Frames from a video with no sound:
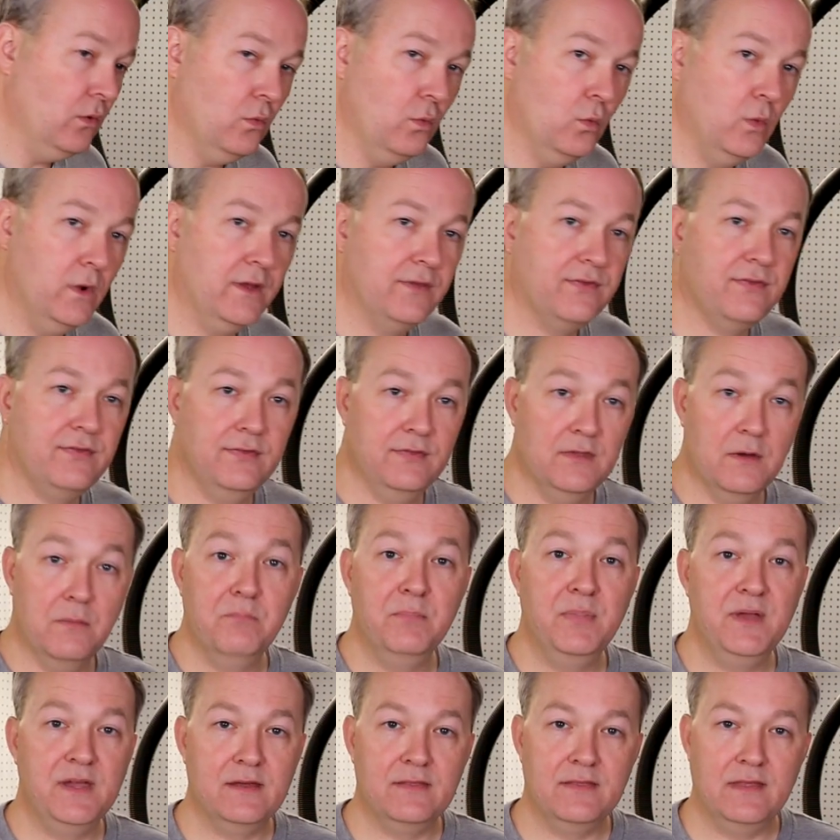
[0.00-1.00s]
with the
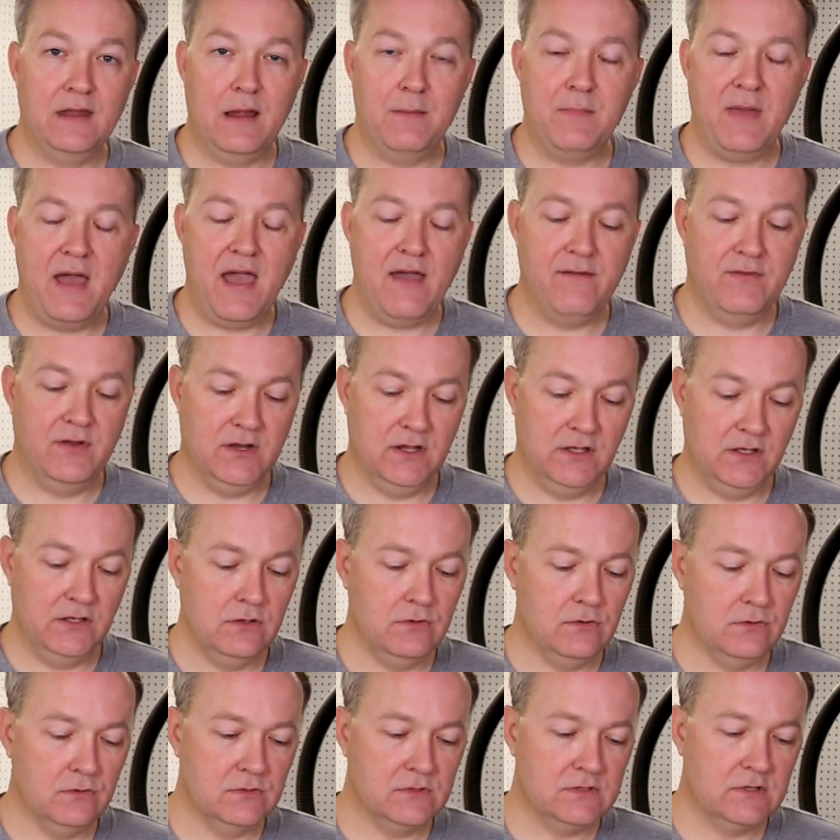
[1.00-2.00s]
bit that I'm having to
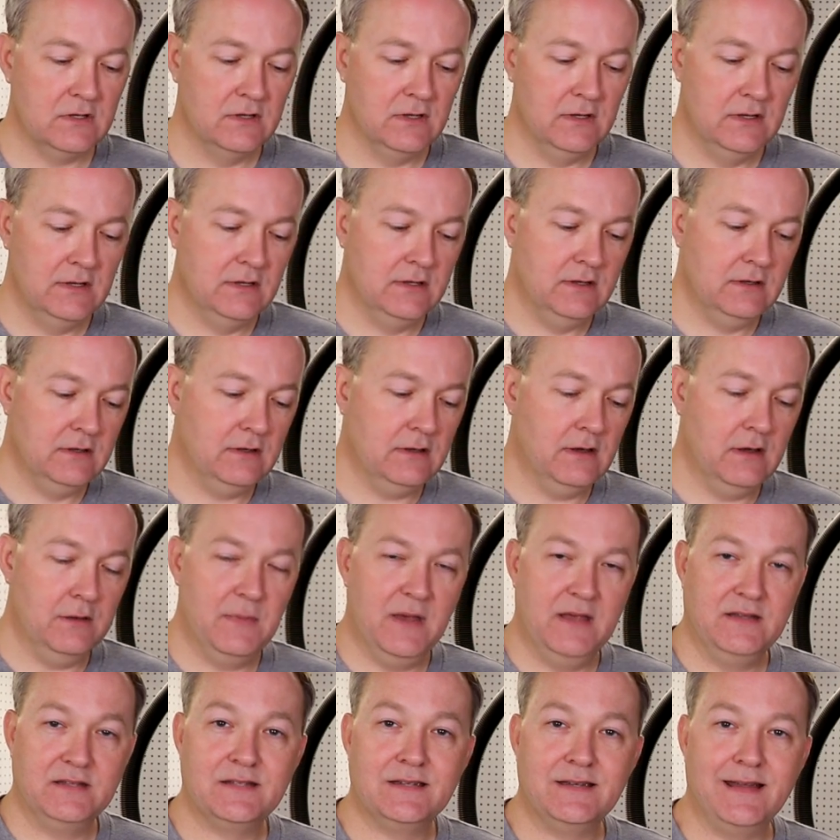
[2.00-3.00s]
use,
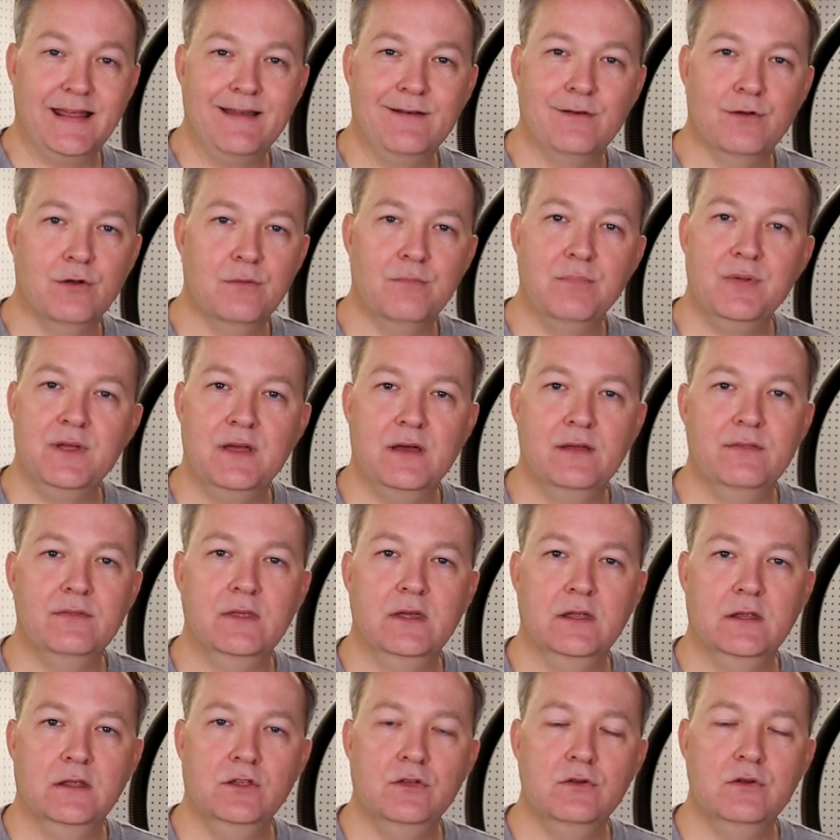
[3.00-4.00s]
um, a standard bit
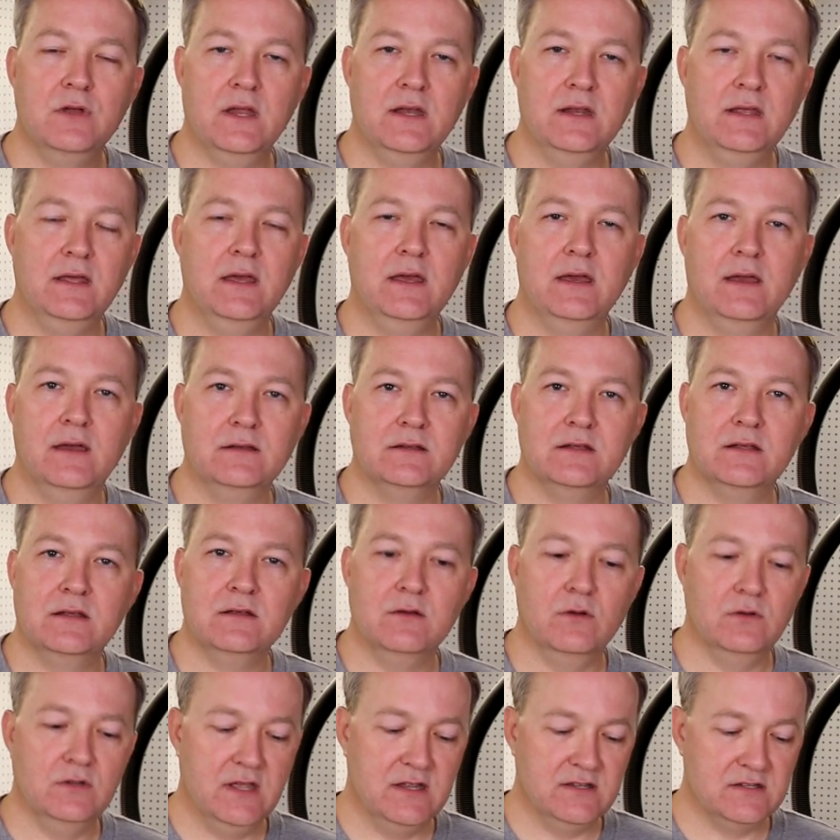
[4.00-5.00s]
that you can get
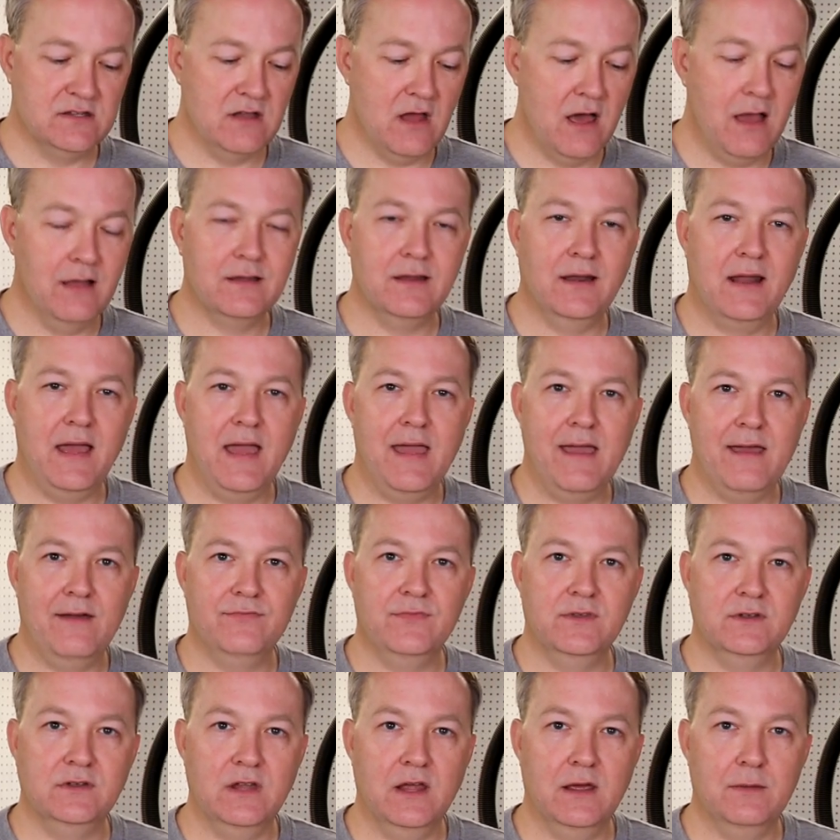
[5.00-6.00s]
is not gonna
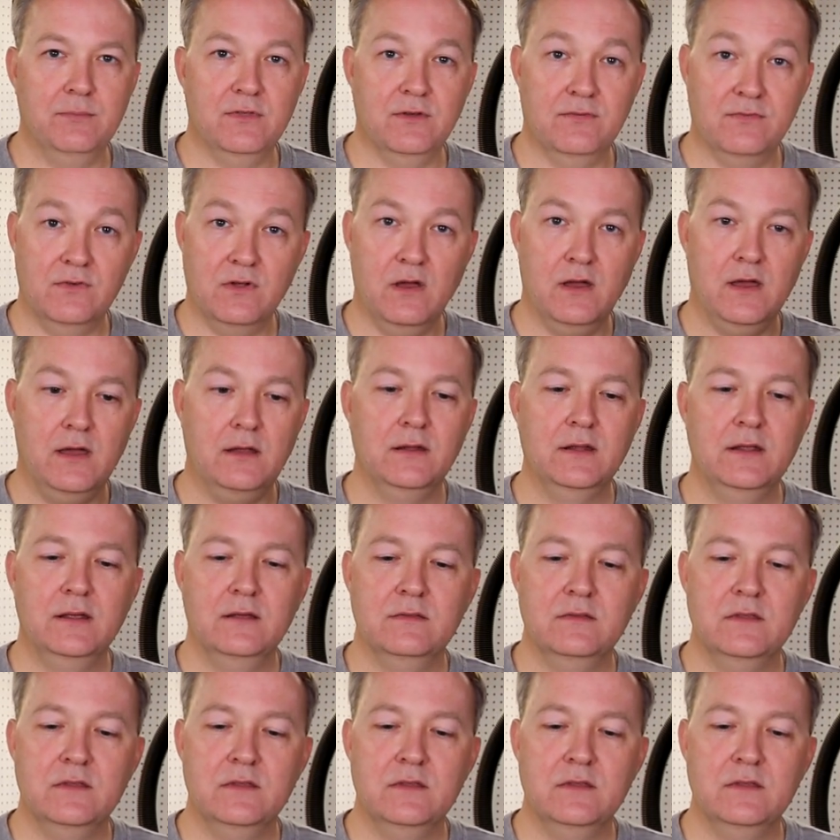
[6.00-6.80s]
have the depth of cut.